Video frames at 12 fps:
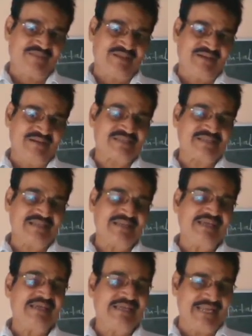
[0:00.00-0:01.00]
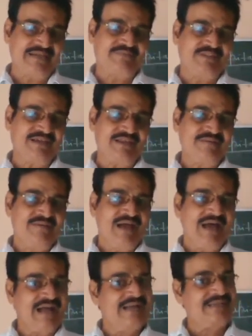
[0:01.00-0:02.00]
Understand? Arrive there
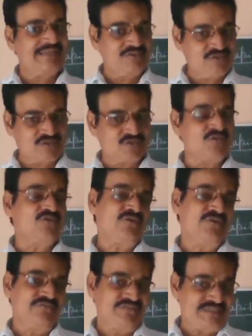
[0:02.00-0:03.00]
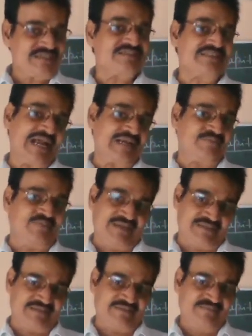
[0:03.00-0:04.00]
and used to visit that
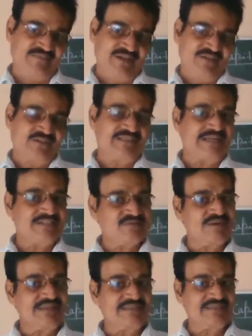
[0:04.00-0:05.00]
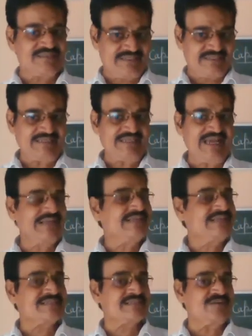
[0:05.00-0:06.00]
place. So that's why the Sikri had
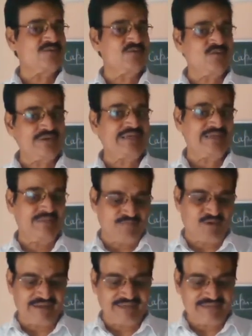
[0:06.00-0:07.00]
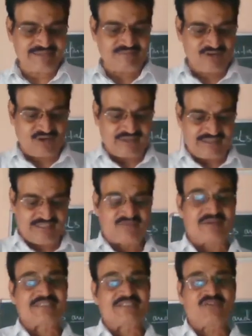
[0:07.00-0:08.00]
its own importance because it
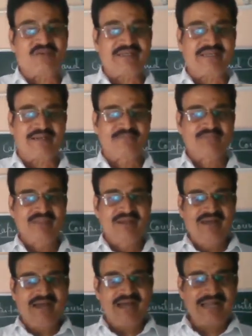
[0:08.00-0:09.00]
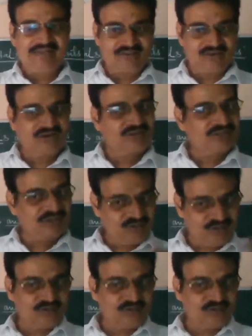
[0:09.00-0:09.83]
was situated and on the route